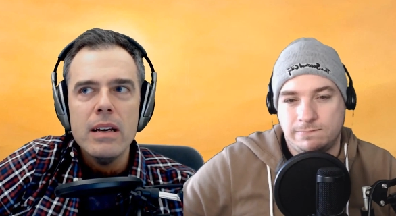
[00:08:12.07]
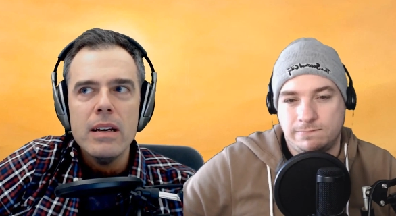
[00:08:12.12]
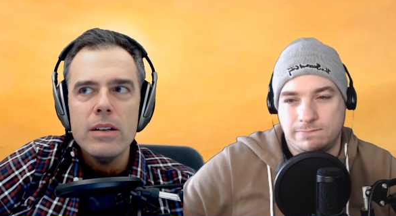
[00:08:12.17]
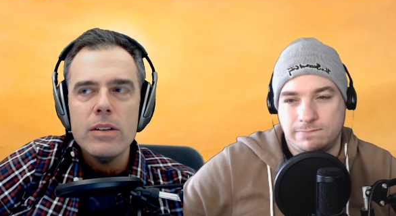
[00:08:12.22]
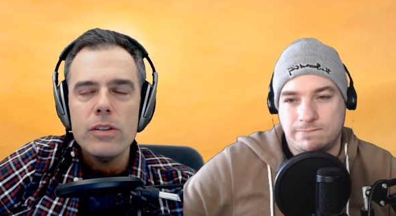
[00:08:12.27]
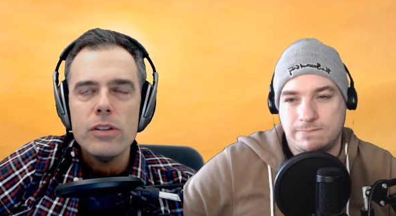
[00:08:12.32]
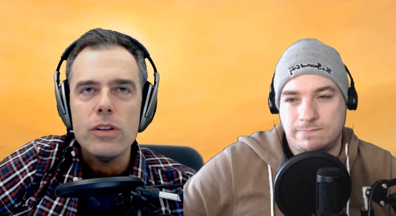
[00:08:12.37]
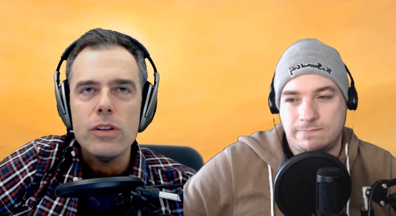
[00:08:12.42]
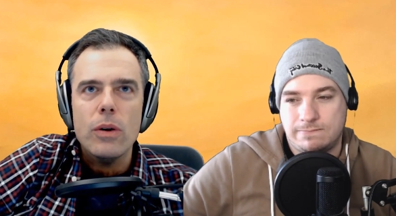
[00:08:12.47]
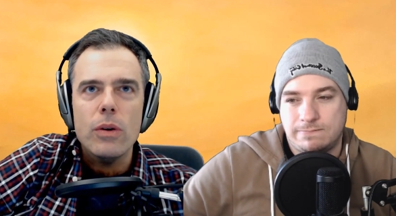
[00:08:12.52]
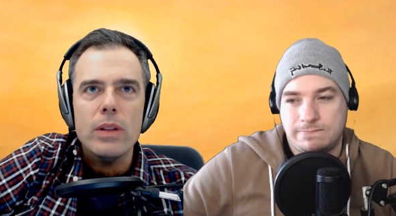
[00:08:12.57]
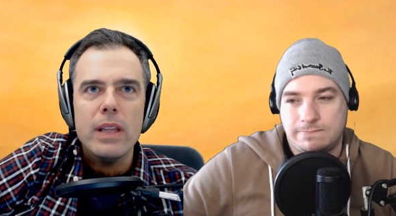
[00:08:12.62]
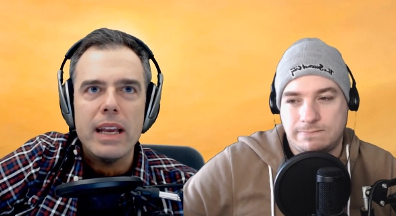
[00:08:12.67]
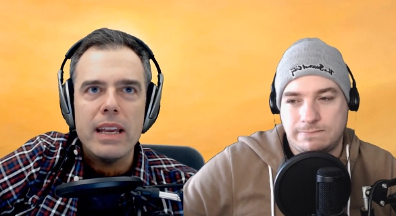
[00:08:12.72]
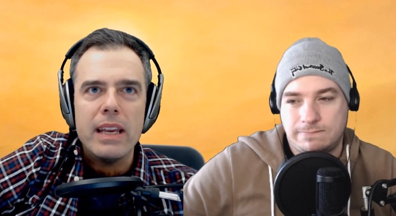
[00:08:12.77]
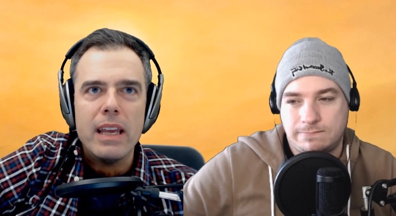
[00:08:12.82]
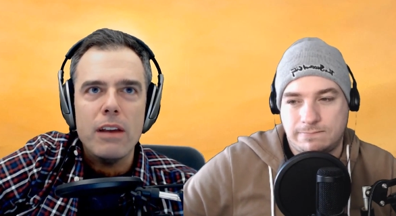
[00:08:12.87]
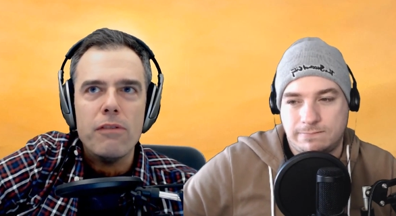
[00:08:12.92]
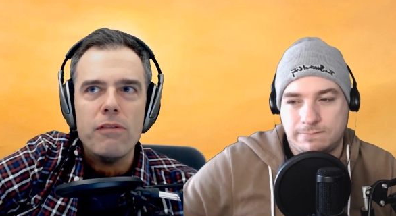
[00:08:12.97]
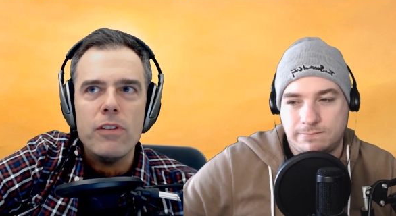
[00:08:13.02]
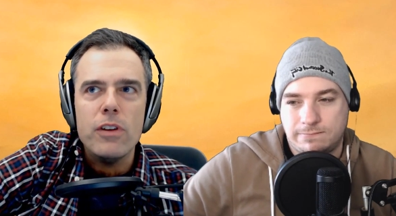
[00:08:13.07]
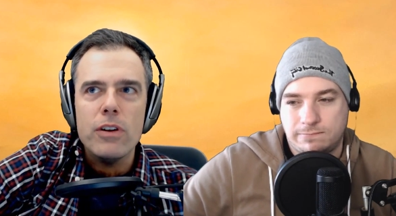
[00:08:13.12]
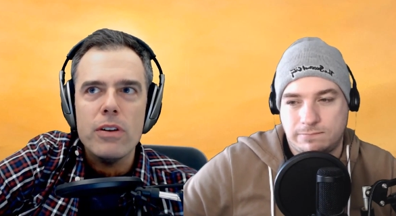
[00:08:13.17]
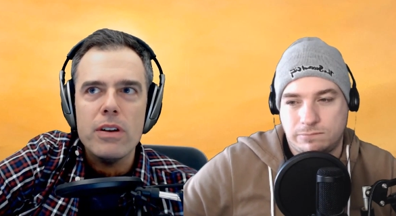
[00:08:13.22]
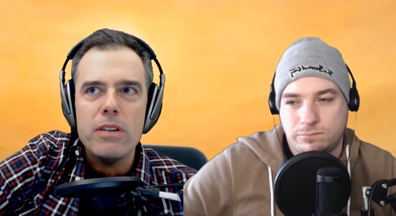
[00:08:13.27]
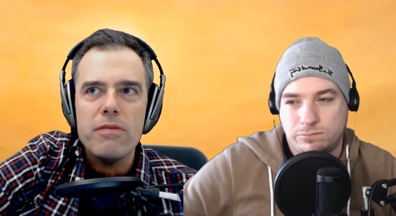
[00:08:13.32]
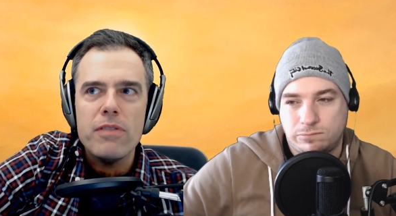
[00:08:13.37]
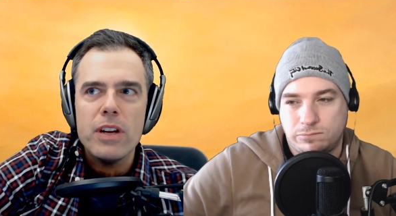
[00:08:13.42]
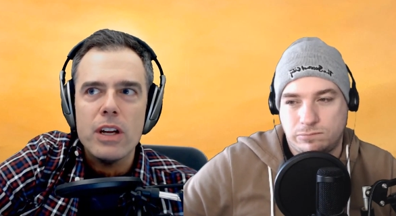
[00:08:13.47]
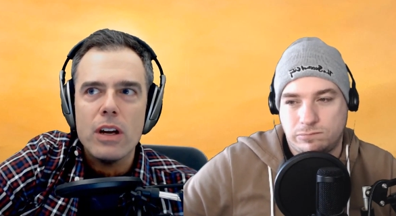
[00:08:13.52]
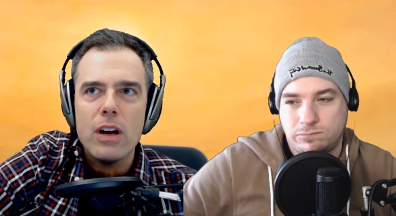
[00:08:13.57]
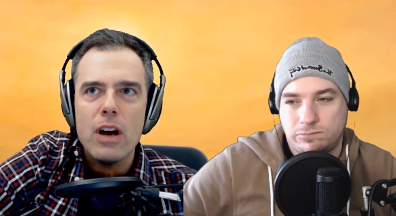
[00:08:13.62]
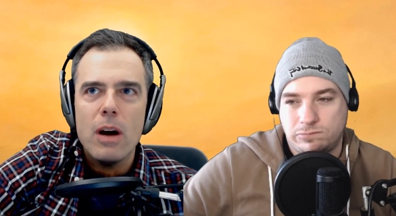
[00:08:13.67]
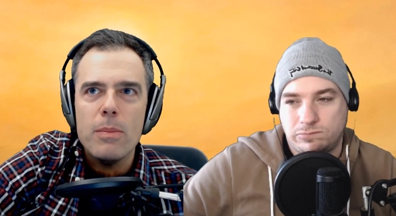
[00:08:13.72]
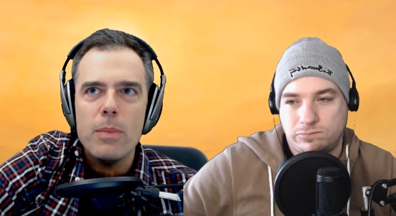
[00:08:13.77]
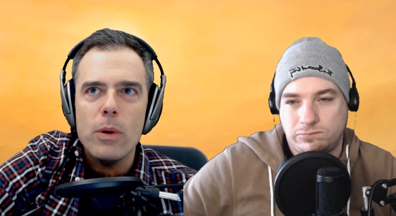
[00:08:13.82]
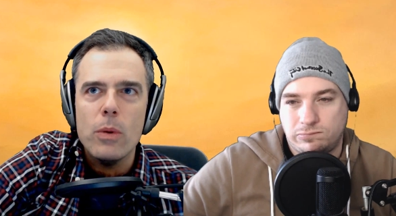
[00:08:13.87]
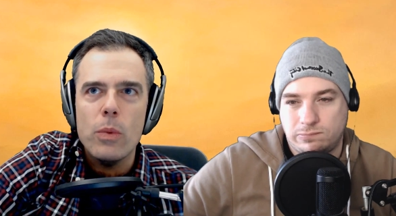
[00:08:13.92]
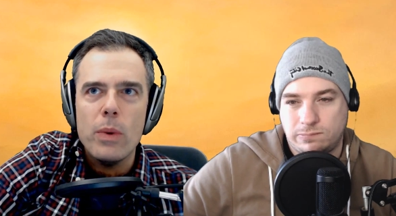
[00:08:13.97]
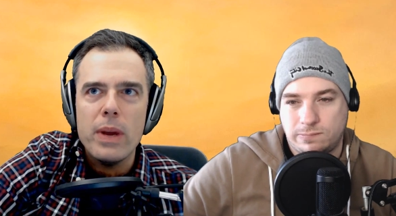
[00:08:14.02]
Speaker 1: So like if your infinite
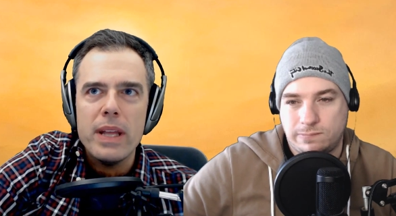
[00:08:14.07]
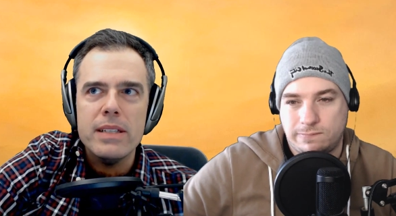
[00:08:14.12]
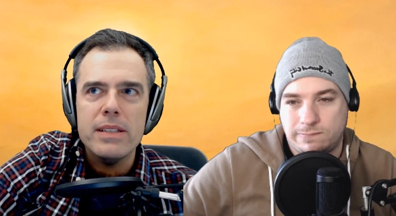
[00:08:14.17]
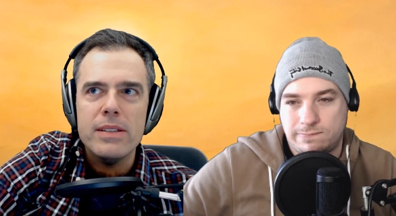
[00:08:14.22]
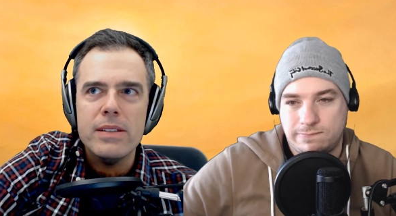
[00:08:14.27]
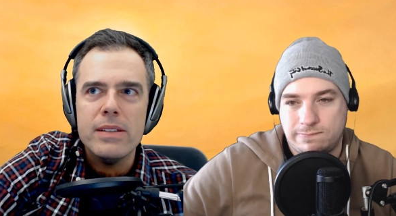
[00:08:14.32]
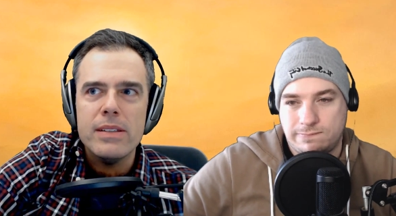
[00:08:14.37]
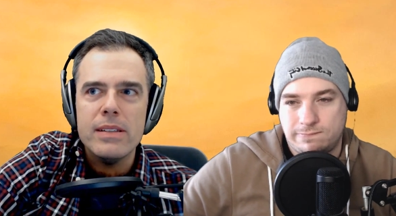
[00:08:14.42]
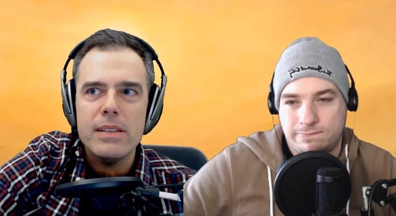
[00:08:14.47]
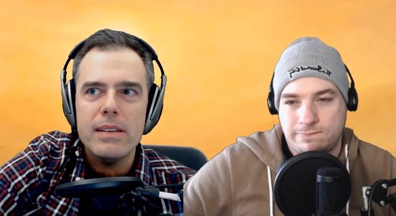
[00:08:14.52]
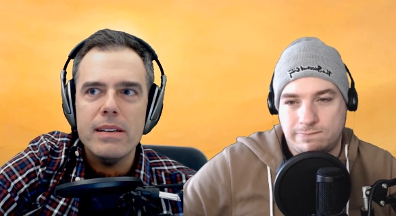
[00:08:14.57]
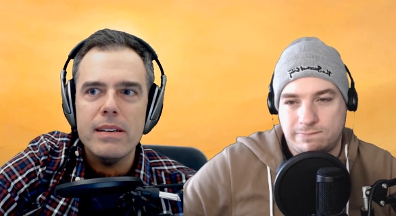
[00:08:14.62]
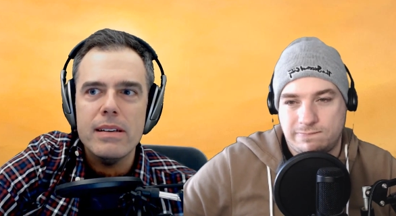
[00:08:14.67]
combo wins